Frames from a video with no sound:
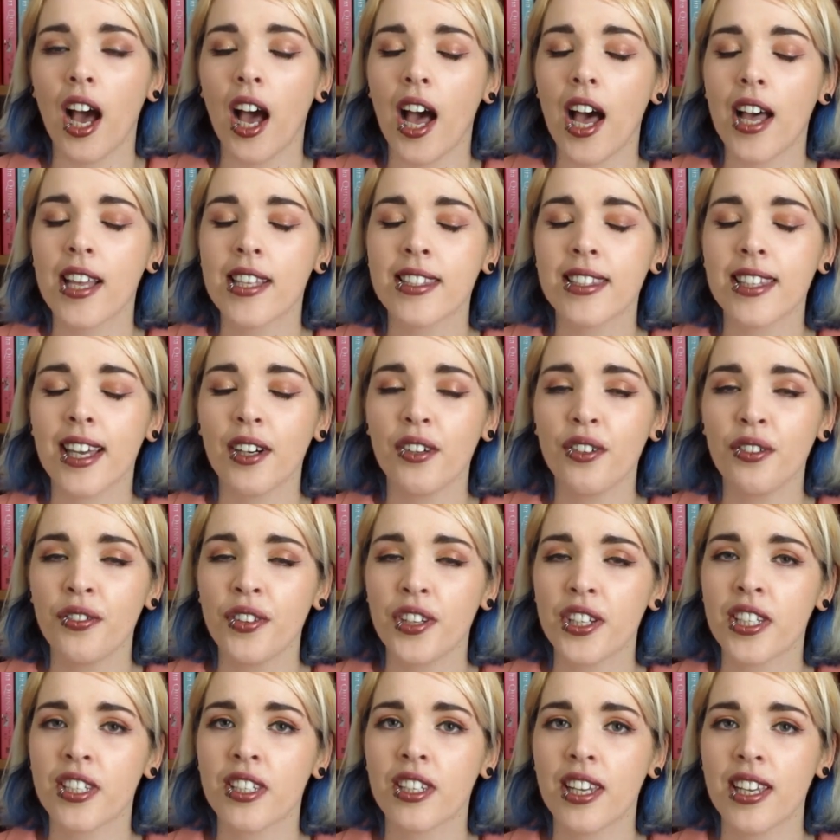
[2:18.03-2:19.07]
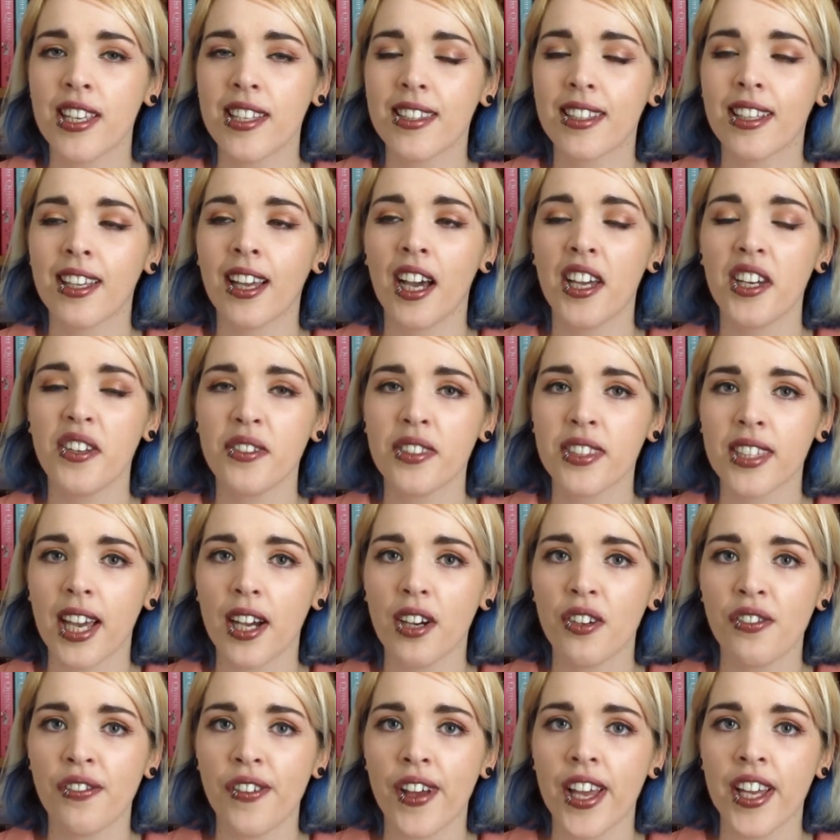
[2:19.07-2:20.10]
a selfish, he's kind of
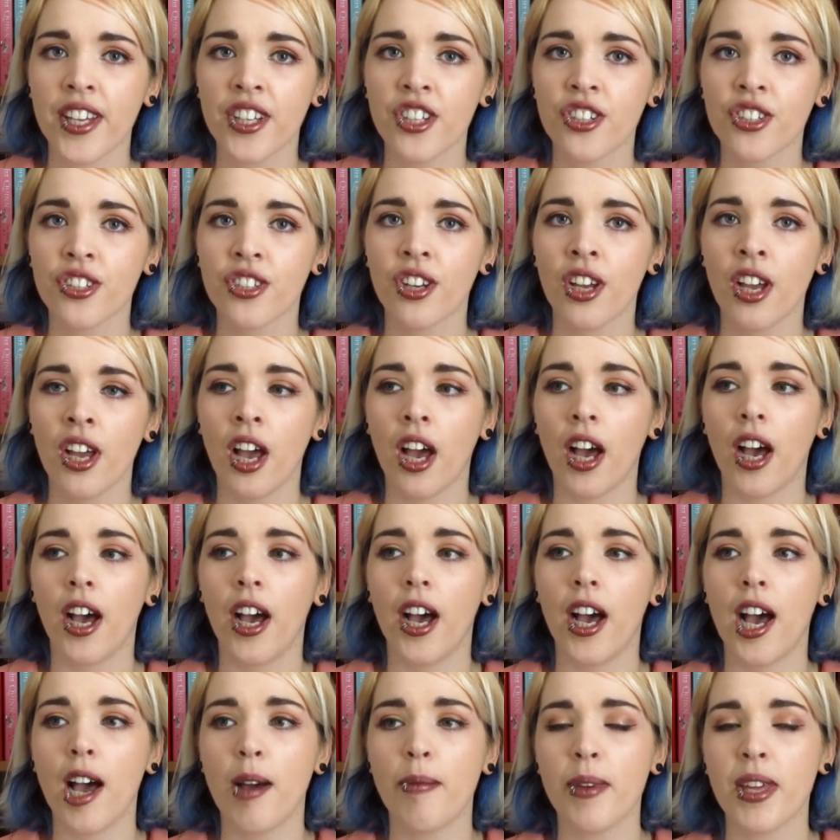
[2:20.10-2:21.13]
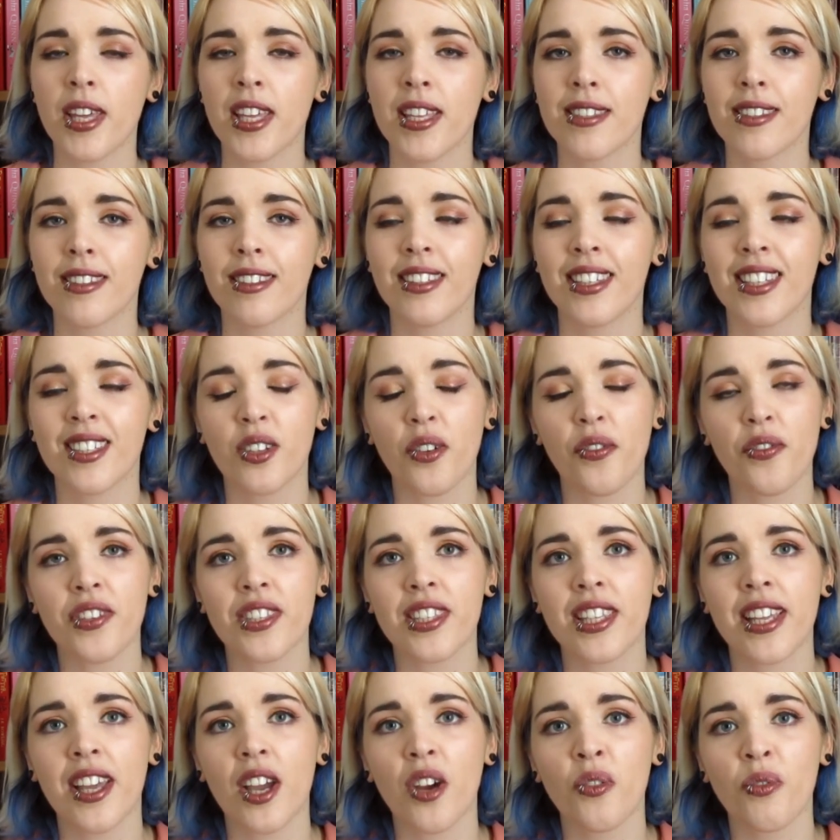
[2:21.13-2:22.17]
selfish, um, he's, he's
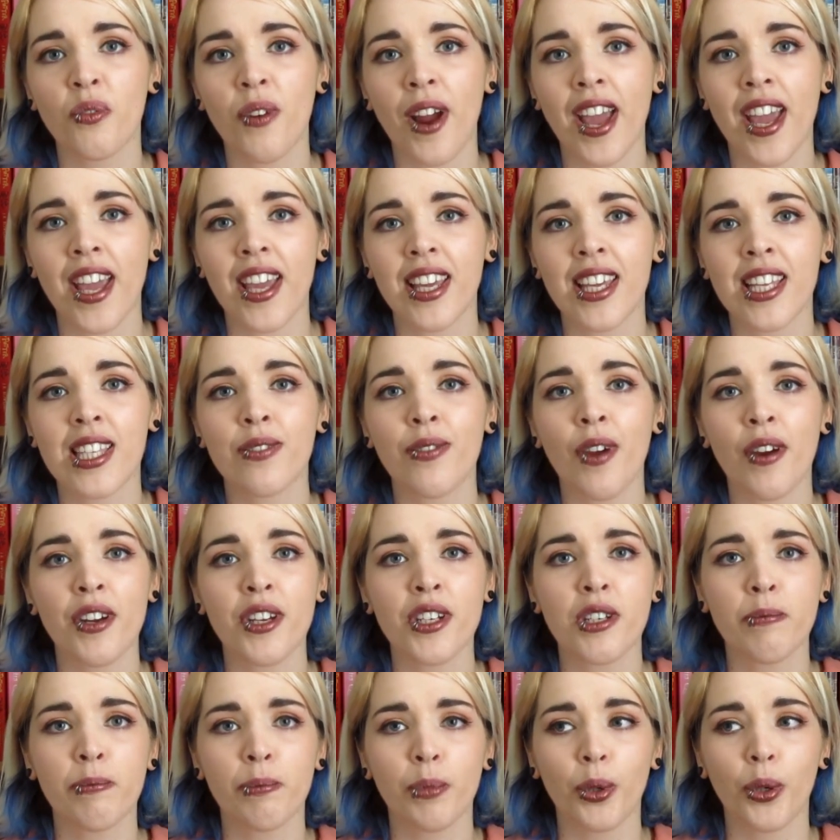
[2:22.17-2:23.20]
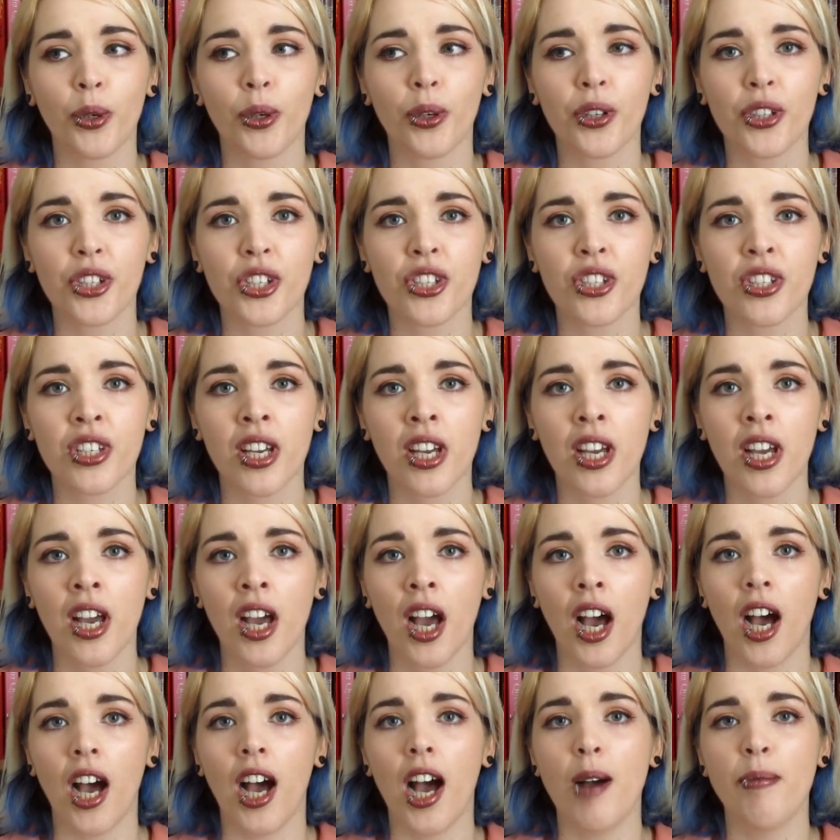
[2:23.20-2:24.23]
obviously a rake, he's very debauched,
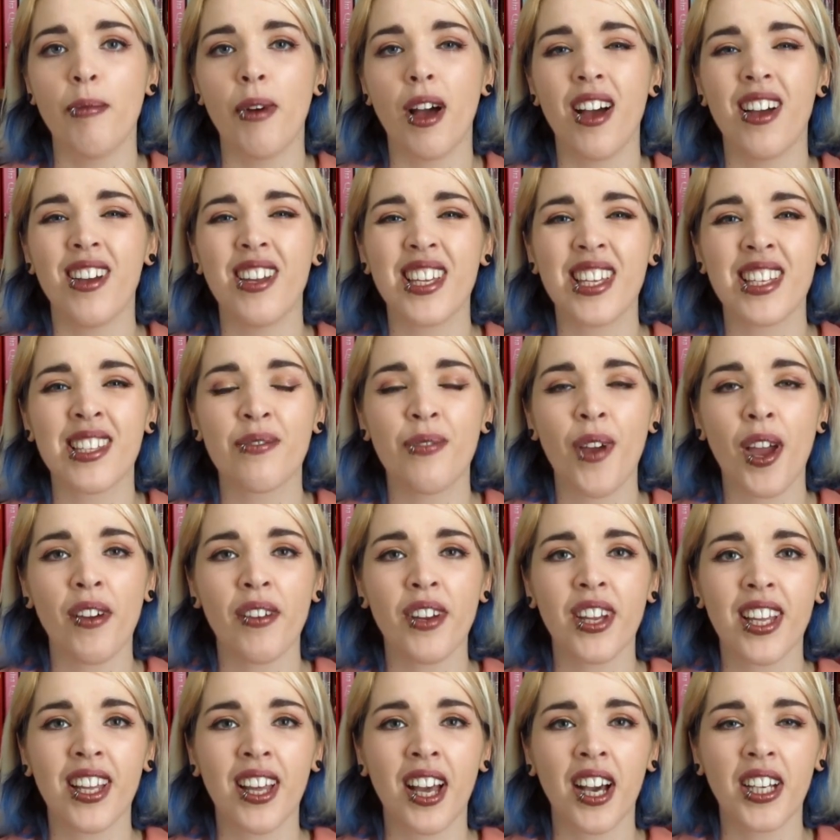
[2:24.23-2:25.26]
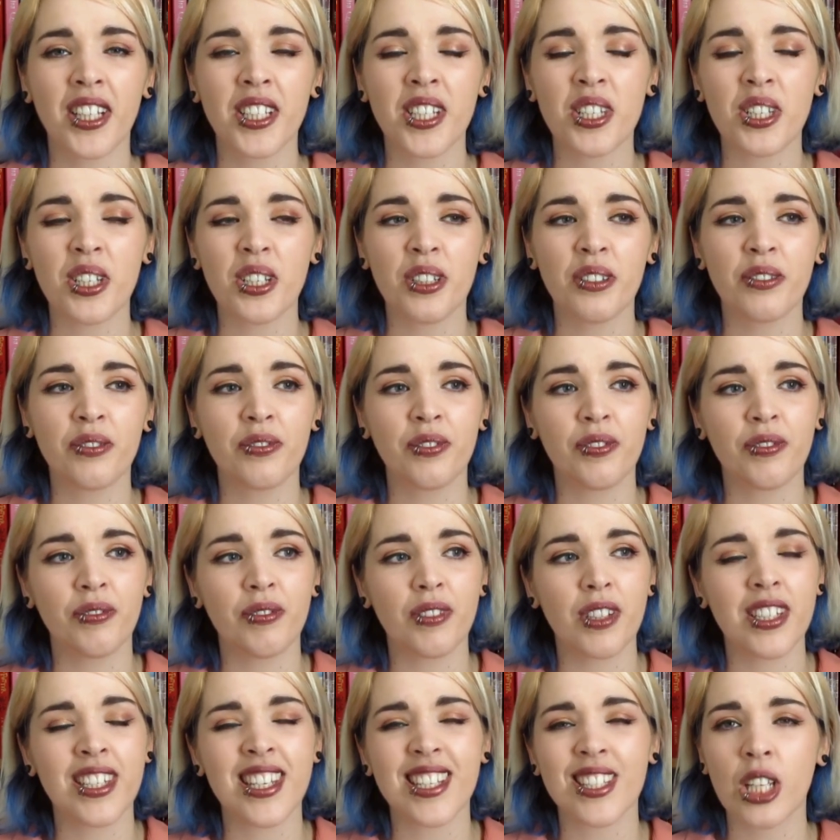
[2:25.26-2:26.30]
um, he's very kind of
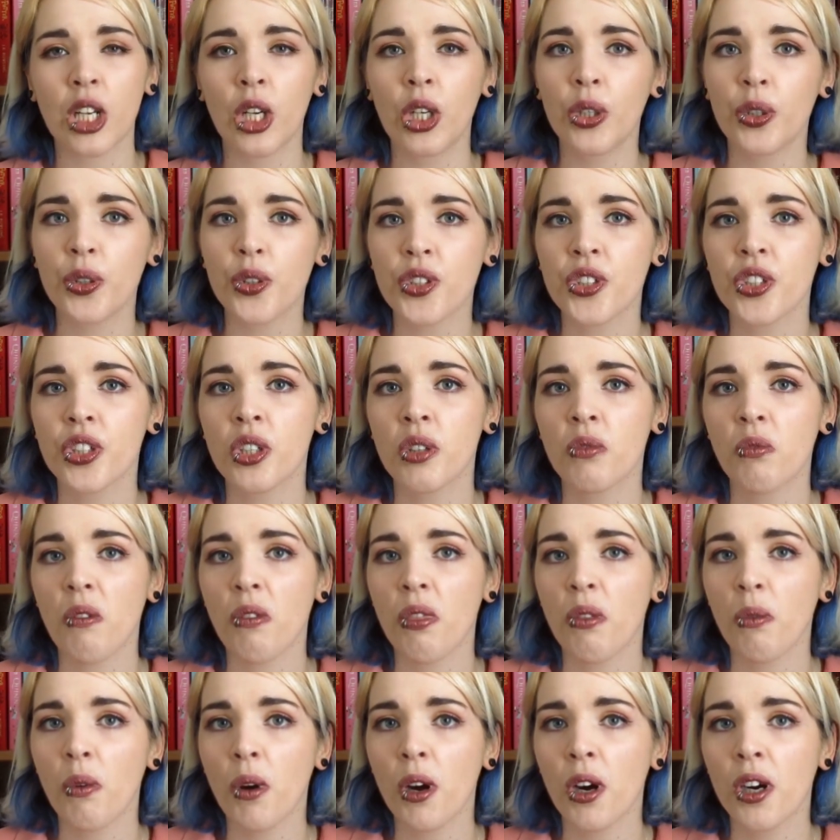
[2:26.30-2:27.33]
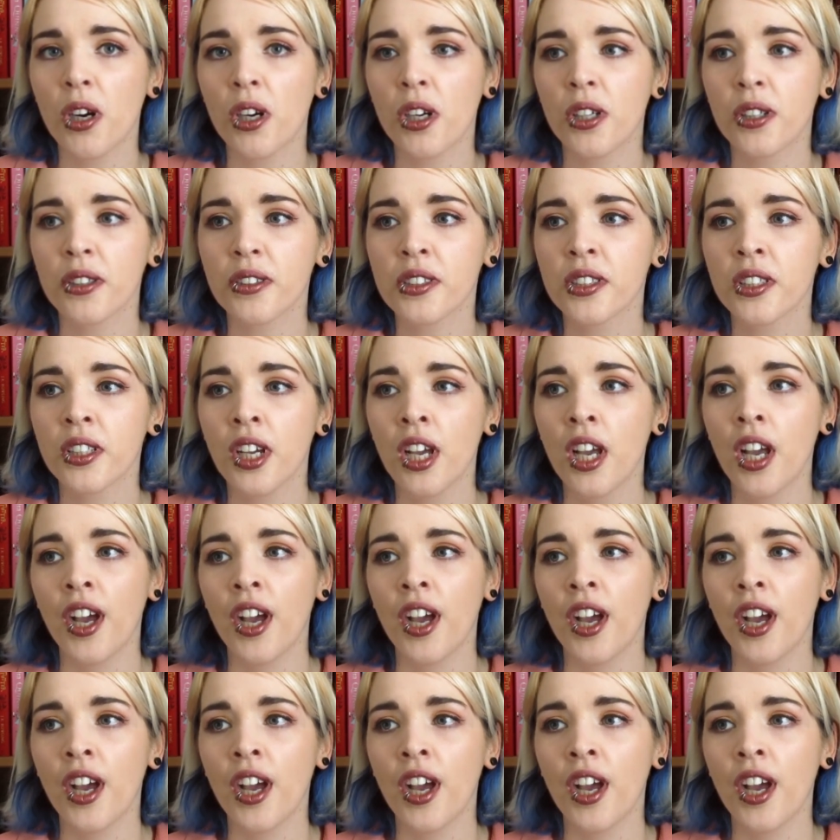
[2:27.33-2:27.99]
disillusioned with the world.